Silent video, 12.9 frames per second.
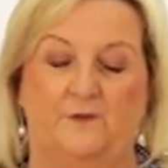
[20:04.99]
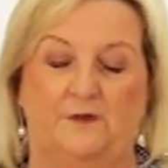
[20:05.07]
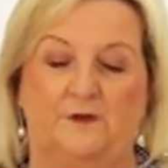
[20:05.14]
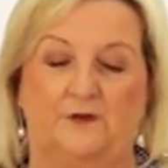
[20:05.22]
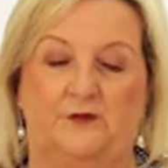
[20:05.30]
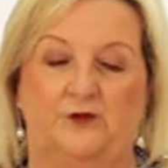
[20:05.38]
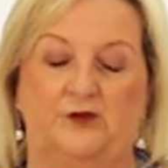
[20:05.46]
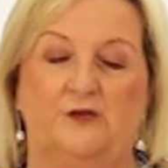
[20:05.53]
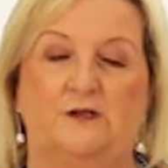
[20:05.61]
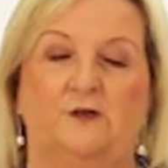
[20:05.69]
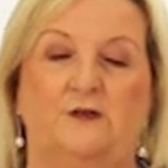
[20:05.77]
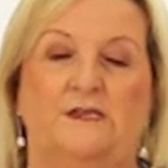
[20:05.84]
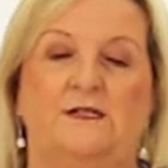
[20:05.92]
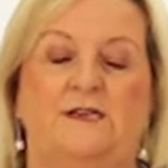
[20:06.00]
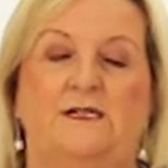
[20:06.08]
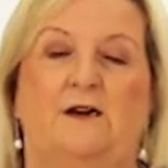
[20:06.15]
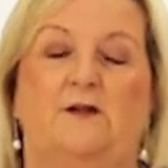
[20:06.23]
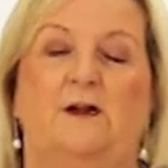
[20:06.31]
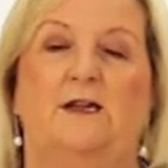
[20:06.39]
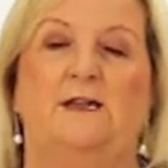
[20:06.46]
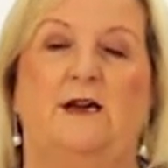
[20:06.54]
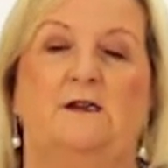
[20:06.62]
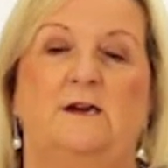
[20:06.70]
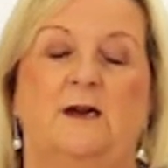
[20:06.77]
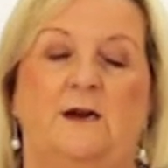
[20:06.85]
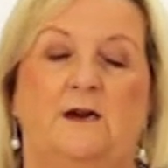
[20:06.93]
So you're just going to sit down like
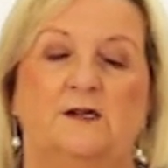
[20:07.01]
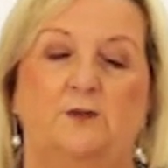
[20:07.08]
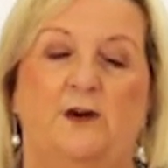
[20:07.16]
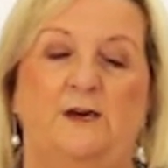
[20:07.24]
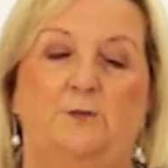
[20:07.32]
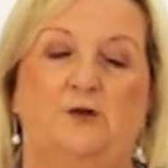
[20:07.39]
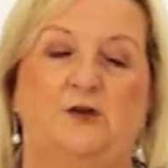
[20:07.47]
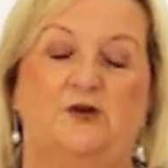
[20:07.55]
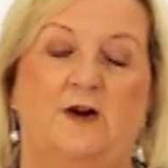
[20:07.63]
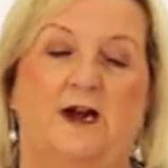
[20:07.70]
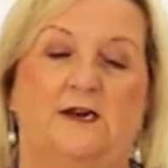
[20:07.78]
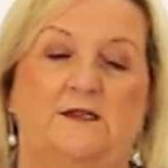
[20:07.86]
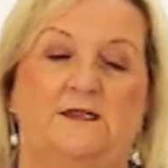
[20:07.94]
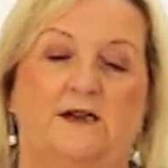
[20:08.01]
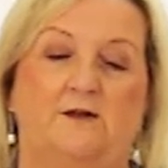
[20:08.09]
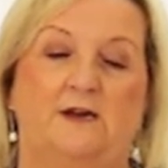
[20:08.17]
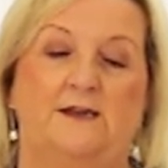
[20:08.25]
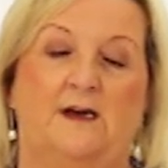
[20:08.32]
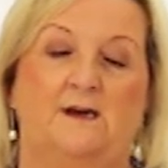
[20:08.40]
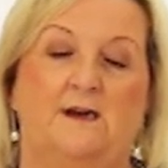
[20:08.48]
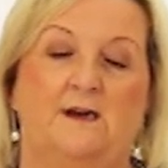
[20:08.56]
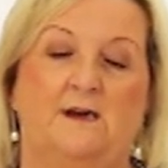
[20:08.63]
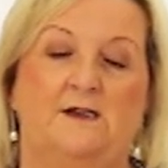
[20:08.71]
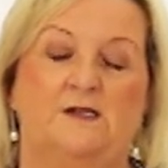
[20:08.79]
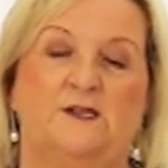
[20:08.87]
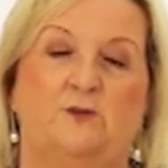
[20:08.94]
that, because when you put your hands down like that,
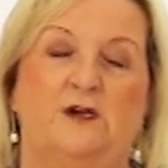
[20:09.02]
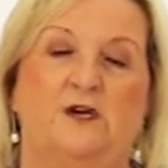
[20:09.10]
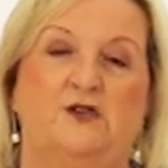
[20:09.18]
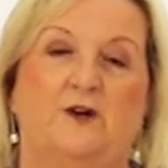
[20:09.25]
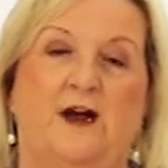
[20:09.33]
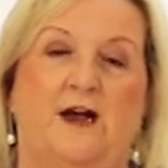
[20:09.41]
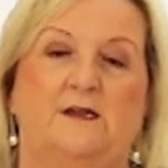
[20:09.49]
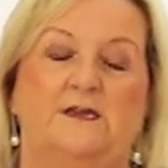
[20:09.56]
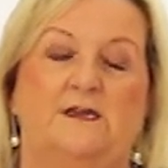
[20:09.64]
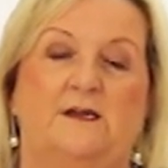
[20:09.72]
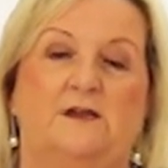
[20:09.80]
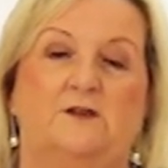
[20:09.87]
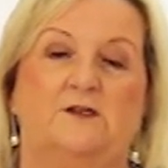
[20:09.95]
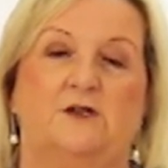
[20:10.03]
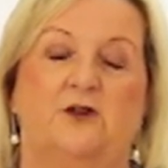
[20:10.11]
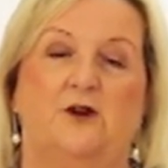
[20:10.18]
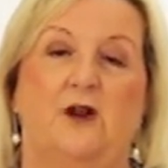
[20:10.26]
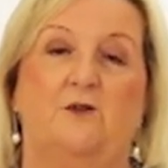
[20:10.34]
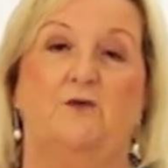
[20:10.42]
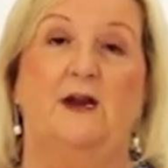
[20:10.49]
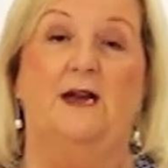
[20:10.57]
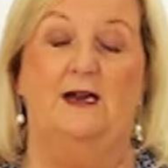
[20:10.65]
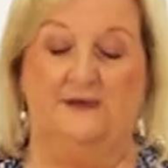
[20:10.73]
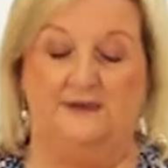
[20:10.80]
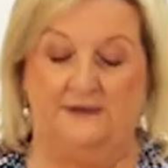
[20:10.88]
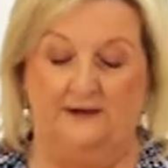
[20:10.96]
you squeeze your hands together, so you're not
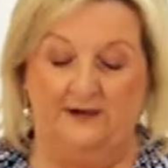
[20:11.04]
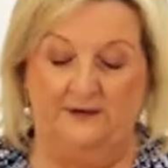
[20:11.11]
relaxed.